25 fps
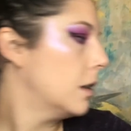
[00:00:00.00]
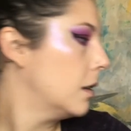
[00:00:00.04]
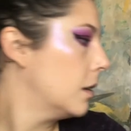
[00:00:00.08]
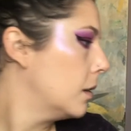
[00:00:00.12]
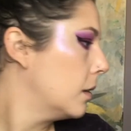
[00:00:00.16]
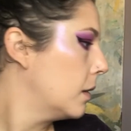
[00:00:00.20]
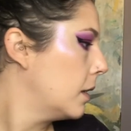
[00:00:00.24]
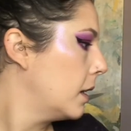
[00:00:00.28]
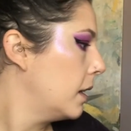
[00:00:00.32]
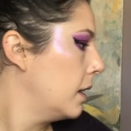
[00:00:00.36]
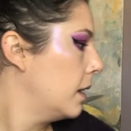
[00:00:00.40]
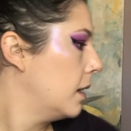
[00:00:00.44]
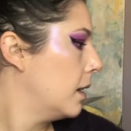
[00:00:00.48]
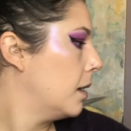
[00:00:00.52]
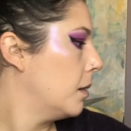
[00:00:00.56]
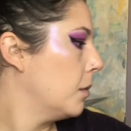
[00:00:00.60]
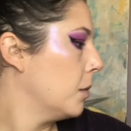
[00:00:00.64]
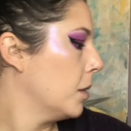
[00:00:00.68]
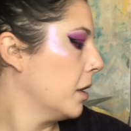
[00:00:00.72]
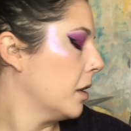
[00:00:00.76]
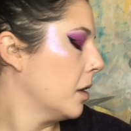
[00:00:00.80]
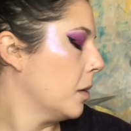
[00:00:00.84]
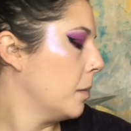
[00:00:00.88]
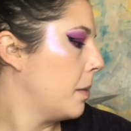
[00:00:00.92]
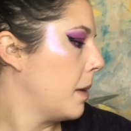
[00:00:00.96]
Alright, and we're
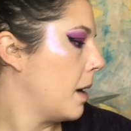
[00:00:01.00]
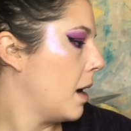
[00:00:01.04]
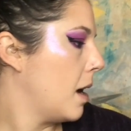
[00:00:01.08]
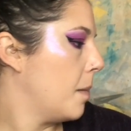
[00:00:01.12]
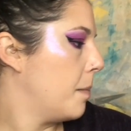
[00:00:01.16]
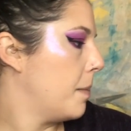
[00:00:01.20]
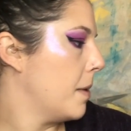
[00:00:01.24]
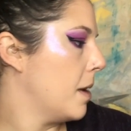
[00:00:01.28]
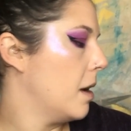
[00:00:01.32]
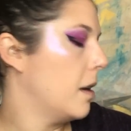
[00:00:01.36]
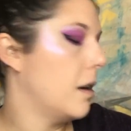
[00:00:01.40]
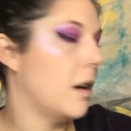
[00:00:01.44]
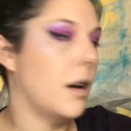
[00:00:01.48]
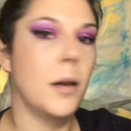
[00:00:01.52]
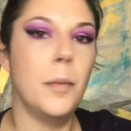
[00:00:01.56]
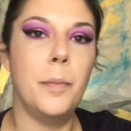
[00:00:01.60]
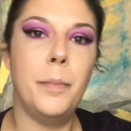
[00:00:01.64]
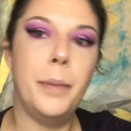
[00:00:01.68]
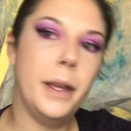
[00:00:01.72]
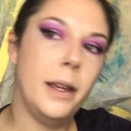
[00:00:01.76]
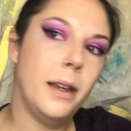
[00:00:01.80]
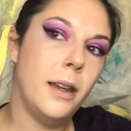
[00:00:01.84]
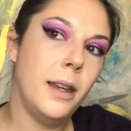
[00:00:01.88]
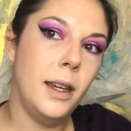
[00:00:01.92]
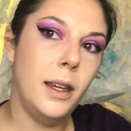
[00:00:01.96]
going to pop on our
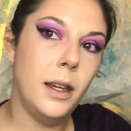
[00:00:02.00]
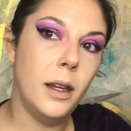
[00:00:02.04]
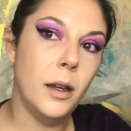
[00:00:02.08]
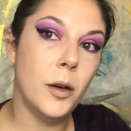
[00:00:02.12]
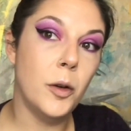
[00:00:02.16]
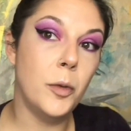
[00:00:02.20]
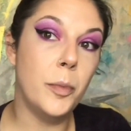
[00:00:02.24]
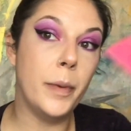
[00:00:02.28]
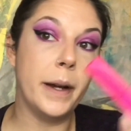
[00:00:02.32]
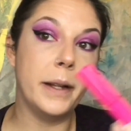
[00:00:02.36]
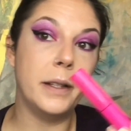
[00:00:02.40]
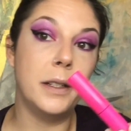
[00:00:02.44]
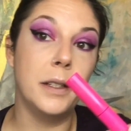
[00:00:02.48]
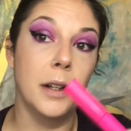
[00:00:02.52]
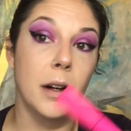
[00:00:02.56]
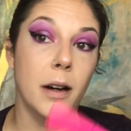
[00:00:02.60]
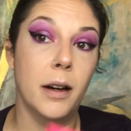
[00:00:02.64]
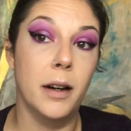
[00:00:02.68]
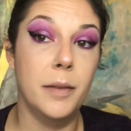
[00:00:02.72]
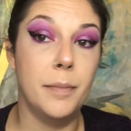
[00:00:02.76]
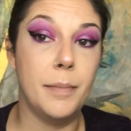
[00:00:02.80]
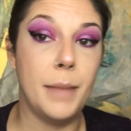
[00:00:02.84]
Big Ego by Tarte